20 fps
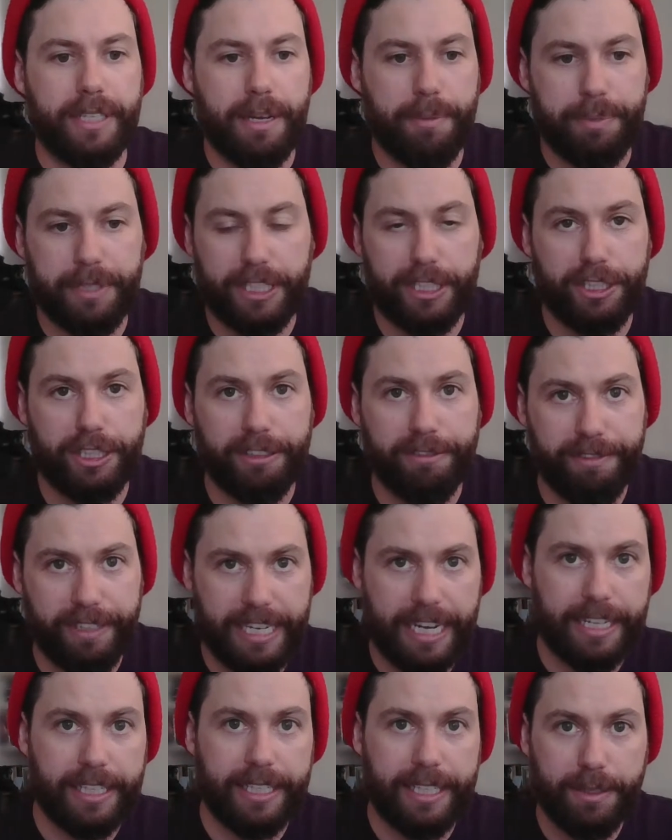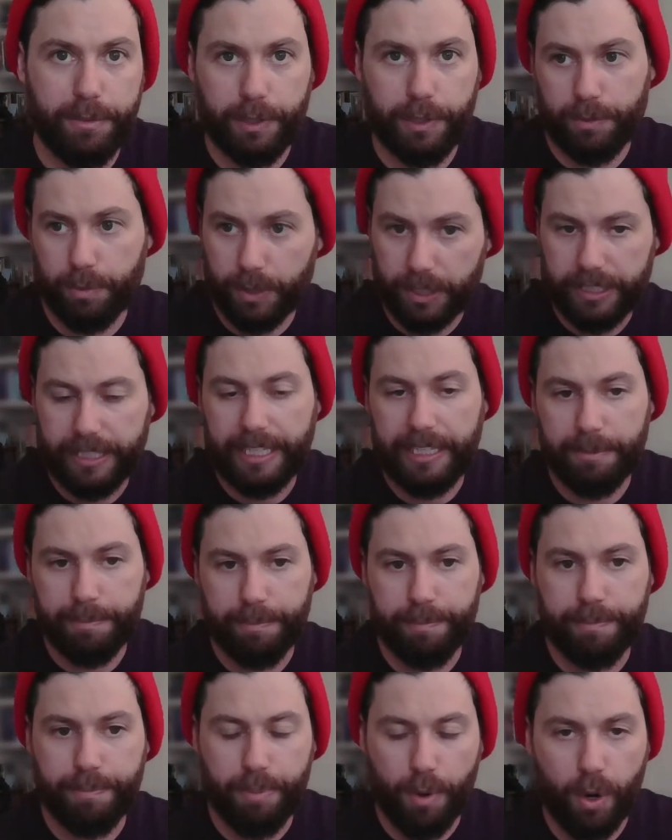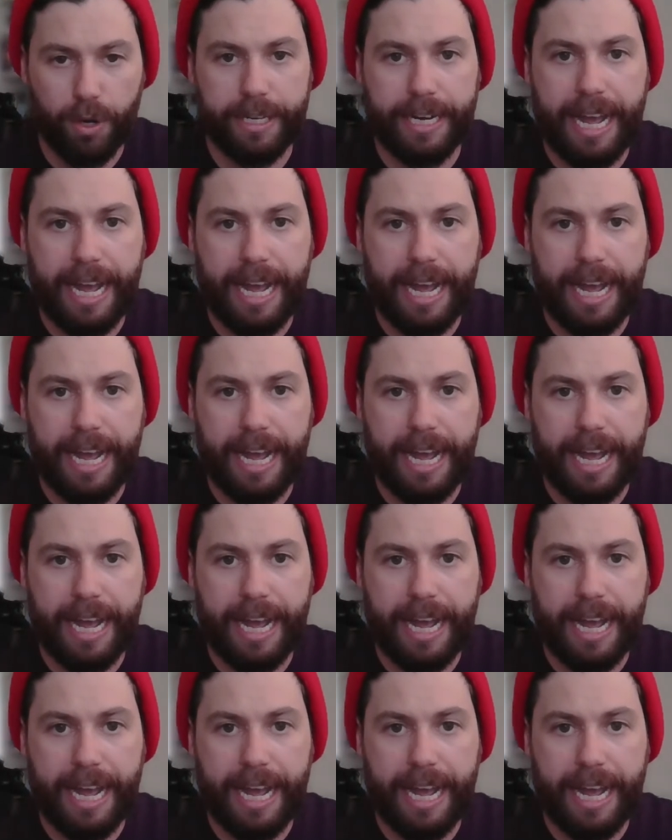positioning fidelity, which we're seeing borne